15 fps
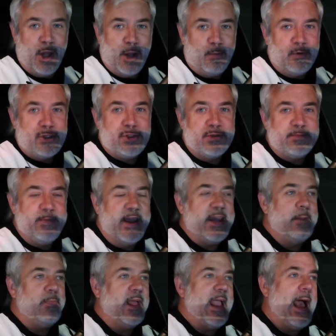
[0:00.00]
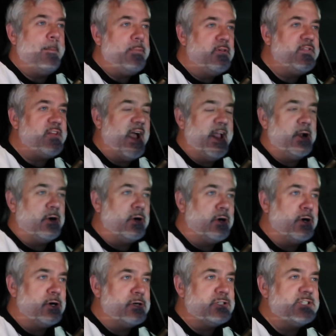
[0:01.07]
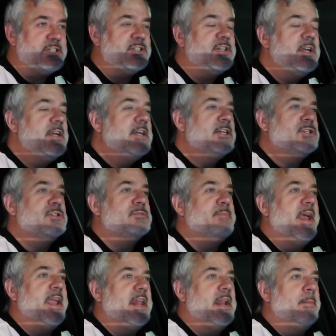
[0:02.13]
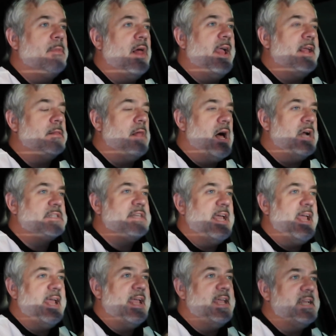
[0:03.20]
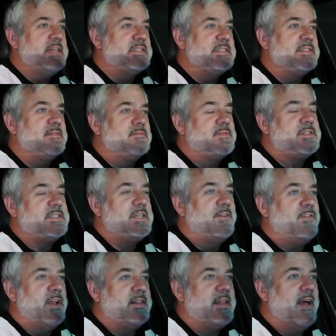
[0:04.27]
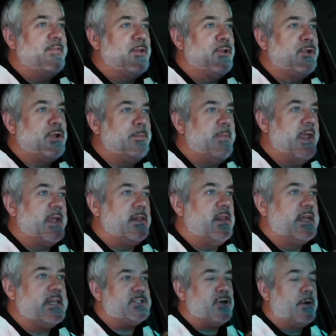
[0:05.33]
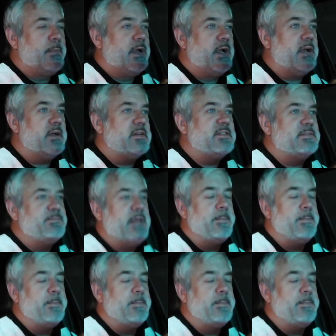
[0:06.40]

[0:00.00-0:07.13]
Like she was making them like apple ciders, and she was making them like lattes and stuff like that that you can make at Starbucks.